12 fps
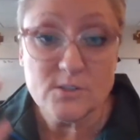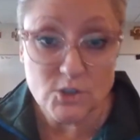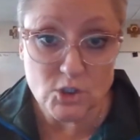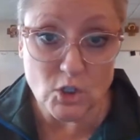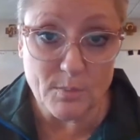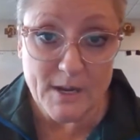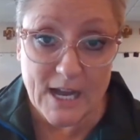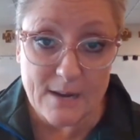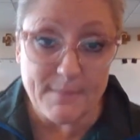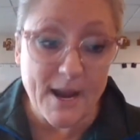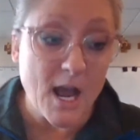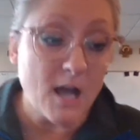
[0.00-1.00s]
shoot me an
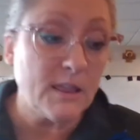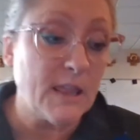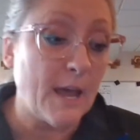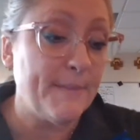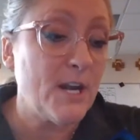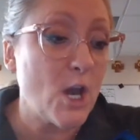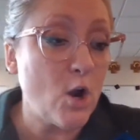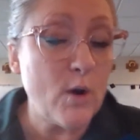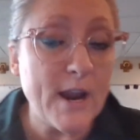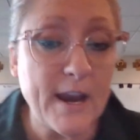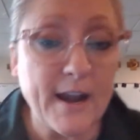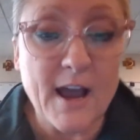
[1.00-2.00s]
email, let me
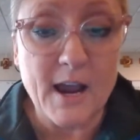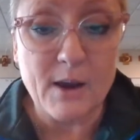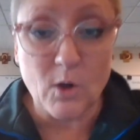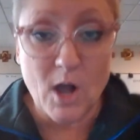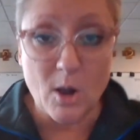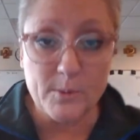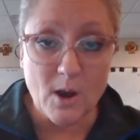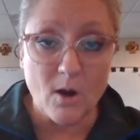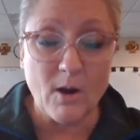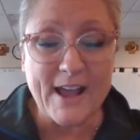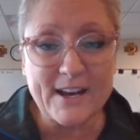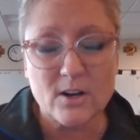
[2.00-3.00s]
know, and I will help you
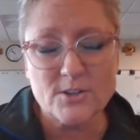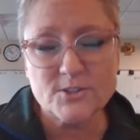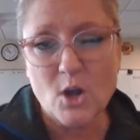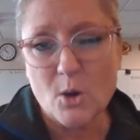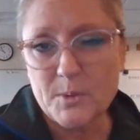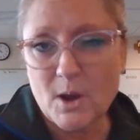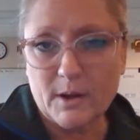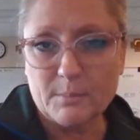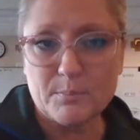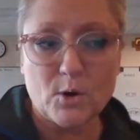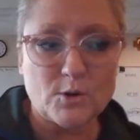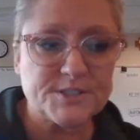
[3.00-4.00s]
out. I can also help you out
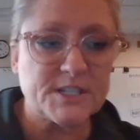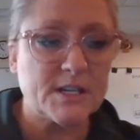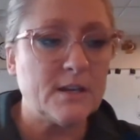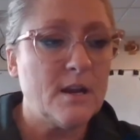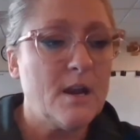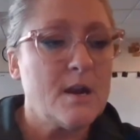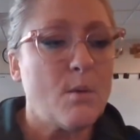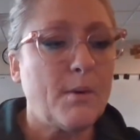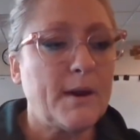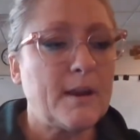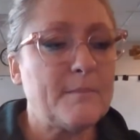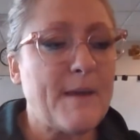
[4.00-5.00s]
in person when
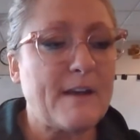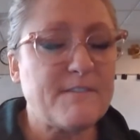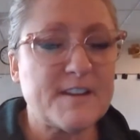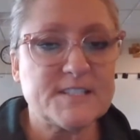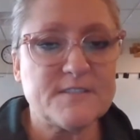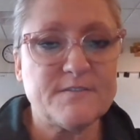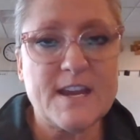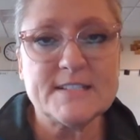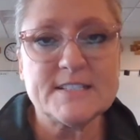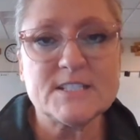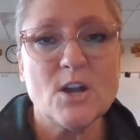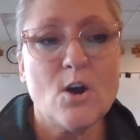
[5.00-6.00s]
we get back face to
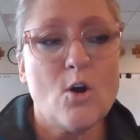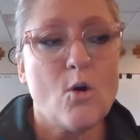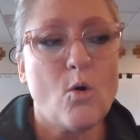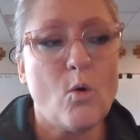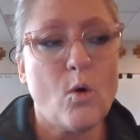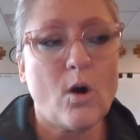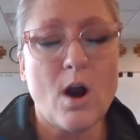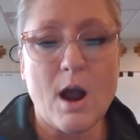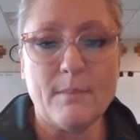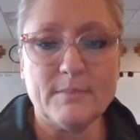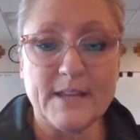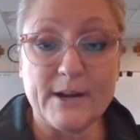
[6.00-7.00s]
face or
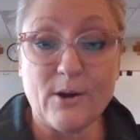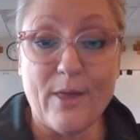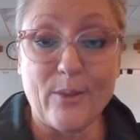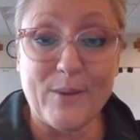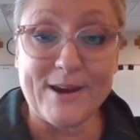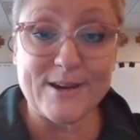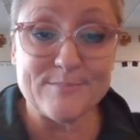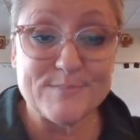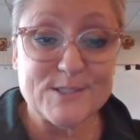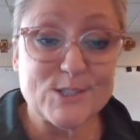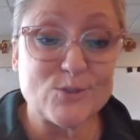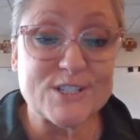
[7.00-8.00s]
later on the week.
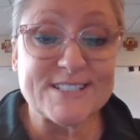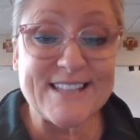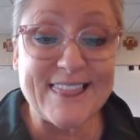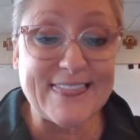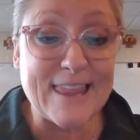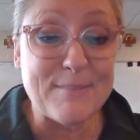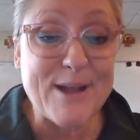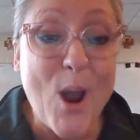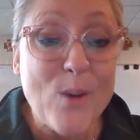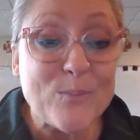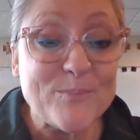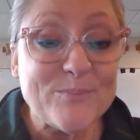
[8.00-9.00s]
So just let me
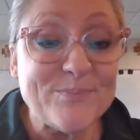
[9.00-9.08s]
know.